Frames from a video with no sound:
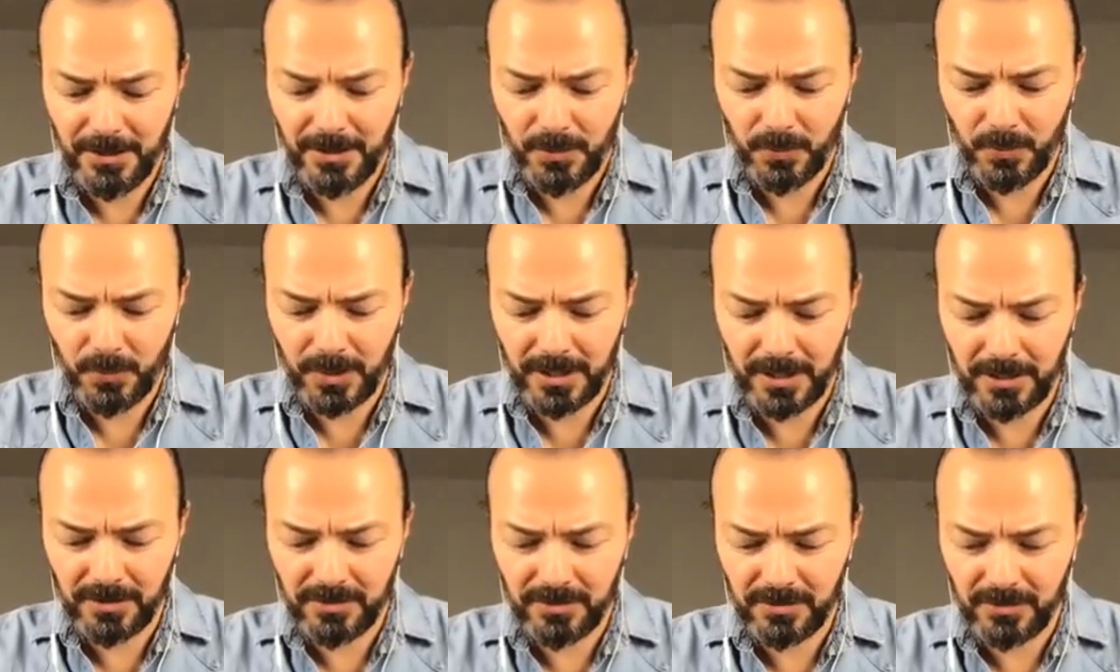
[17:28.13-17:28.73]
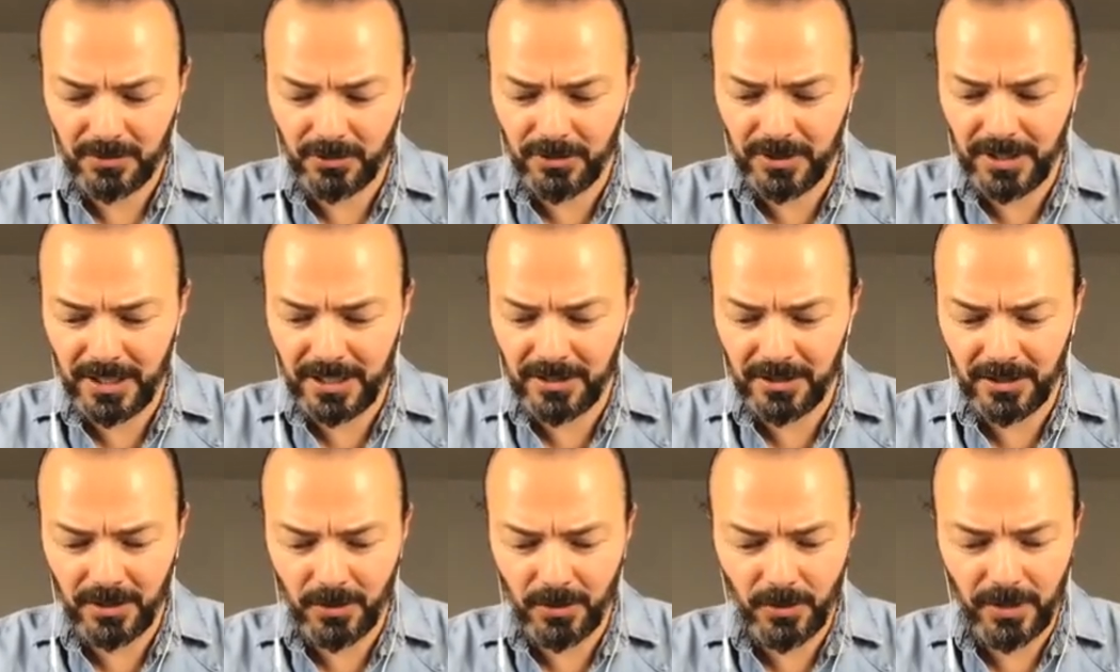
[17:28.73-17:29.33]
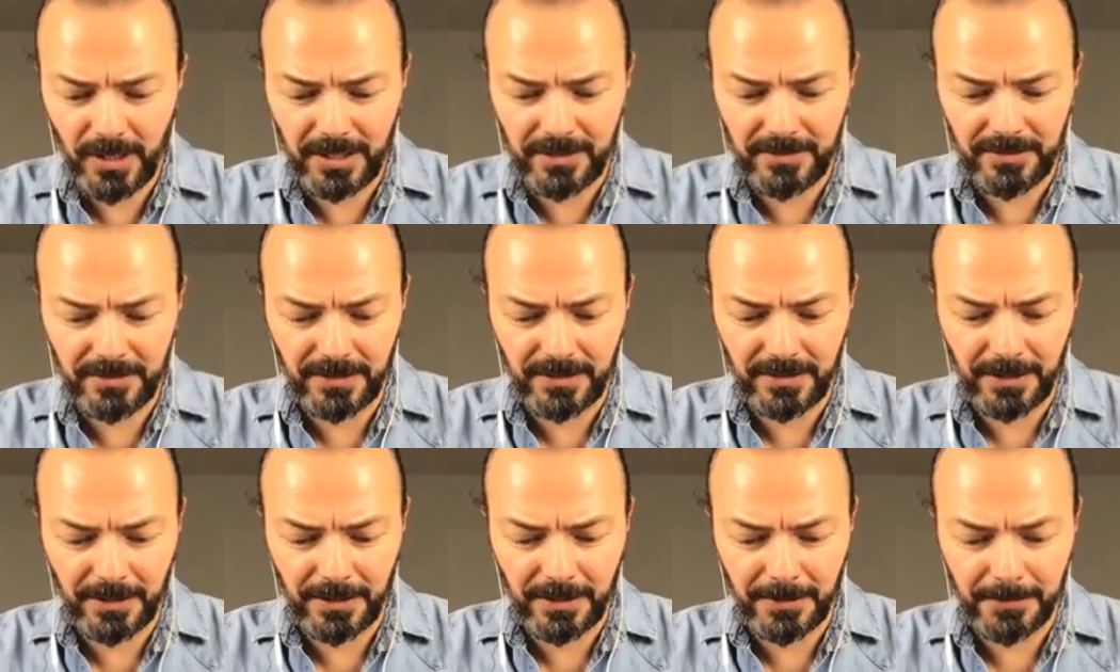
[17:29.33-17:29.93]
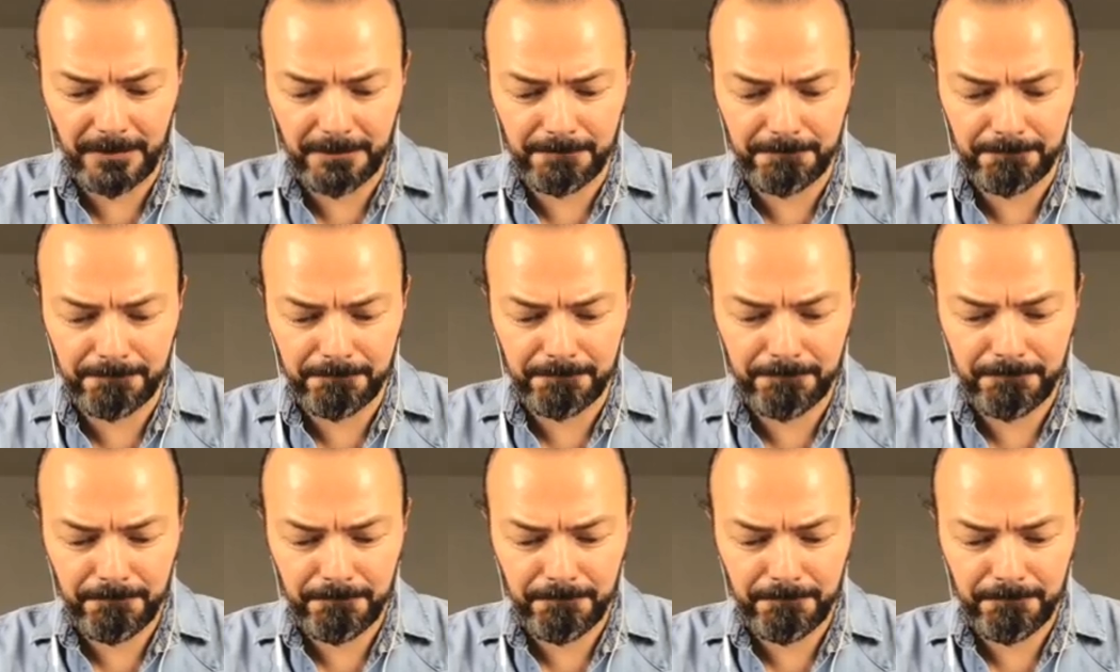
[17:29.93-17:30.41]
we today know that um,